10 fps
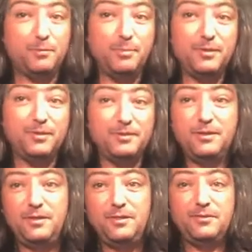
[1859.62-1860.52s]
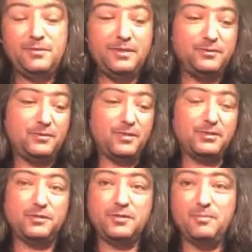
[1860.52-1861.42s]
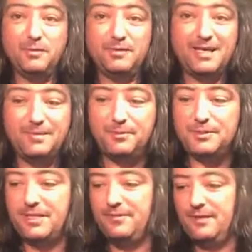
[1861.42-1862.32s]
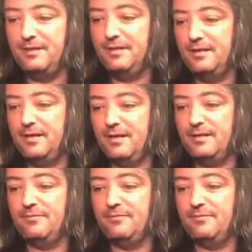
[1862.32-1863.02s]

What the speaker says: it's a pretty simple build. You can use the instructions to build 90% of